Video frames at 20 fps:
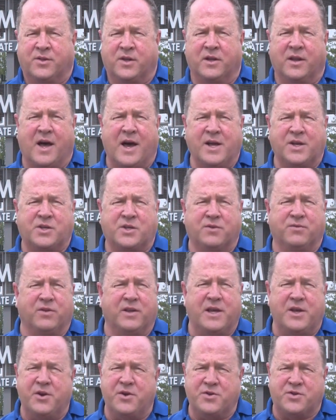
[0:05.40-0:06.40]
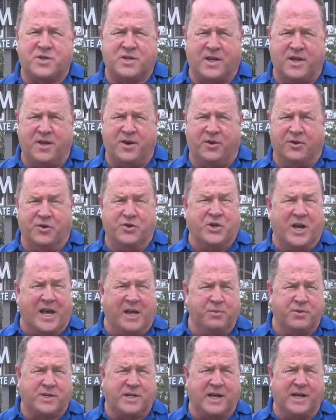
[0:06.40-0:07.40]
the likes of Lynyrd Skynyrd,
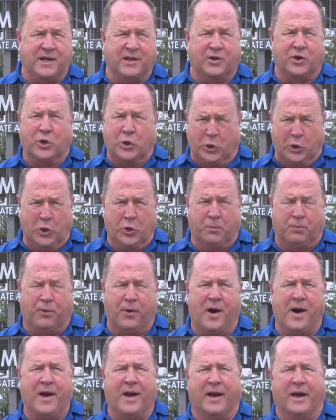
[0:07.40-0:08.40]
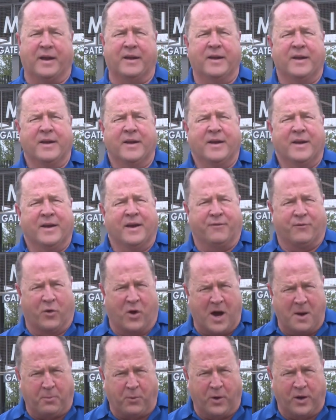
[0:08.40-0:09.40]
James Taylor, Luke Bryan.
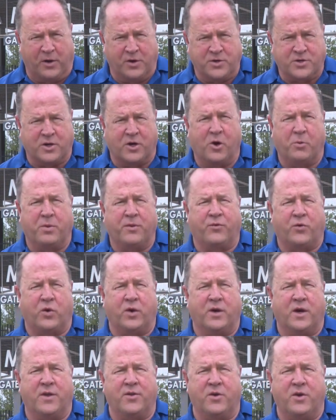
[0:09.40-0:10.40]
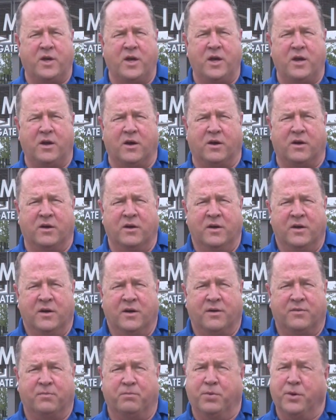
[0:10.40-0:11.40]
For operators, they're hoping for another year
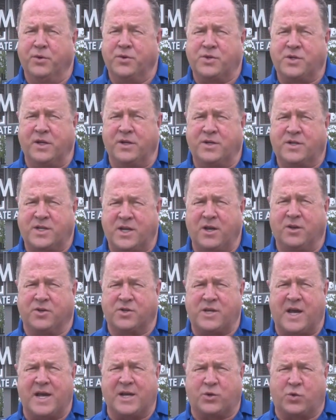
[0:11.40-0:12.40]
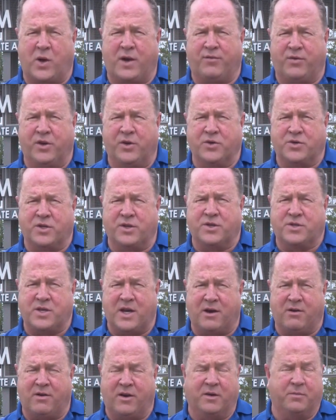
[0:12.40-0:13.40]
boosting sales tax revenues in this
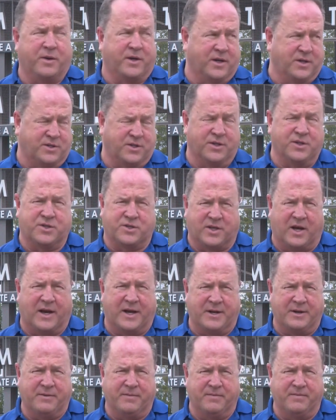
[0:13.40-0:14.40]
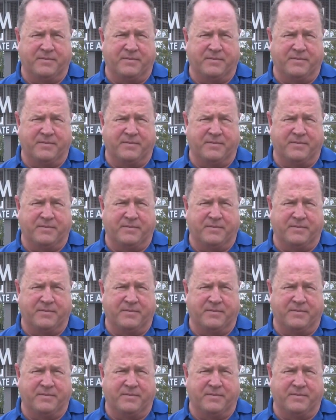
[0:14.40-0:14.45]
area because of this site.